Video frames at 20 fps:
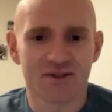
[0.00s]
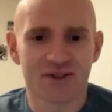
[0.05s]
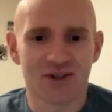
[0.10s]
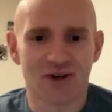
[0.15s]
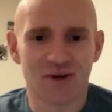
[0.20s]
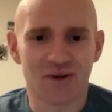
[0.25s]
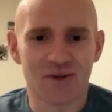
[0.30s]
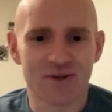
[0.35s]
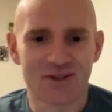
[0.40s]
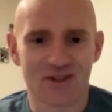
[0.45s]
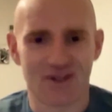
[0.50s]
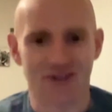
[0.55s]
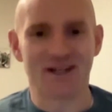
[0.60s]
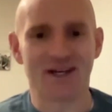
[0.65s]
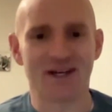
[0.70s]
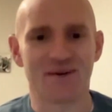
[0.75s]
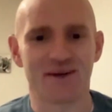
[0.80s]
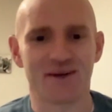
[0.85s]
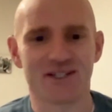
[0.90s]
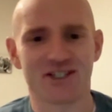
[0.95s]
So
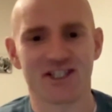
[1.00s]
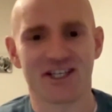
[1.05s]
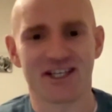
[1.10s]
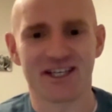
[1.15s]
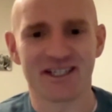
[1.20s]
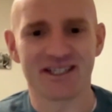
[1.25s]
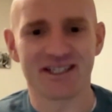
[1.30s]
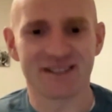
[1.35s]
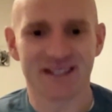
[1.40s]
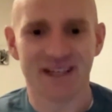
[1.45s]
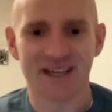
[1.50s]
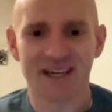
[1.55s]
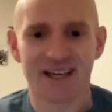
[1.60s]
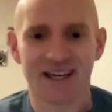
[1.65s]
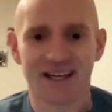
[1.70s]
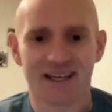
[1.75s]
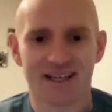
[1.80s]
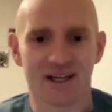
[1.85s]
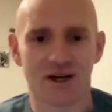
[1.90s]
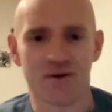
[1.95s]
suddenly when she's
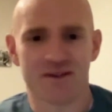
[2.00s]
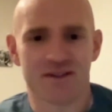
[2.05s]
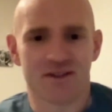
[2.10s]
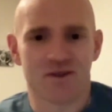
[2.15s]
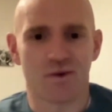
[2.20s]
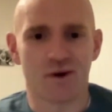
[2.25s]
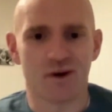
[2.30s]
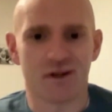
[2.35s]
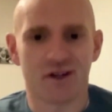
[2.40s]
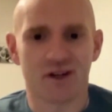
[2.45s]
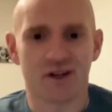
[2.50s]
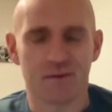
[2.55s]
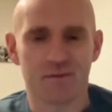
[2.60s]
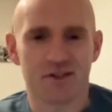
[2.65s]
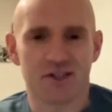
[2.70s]
going to World Cup,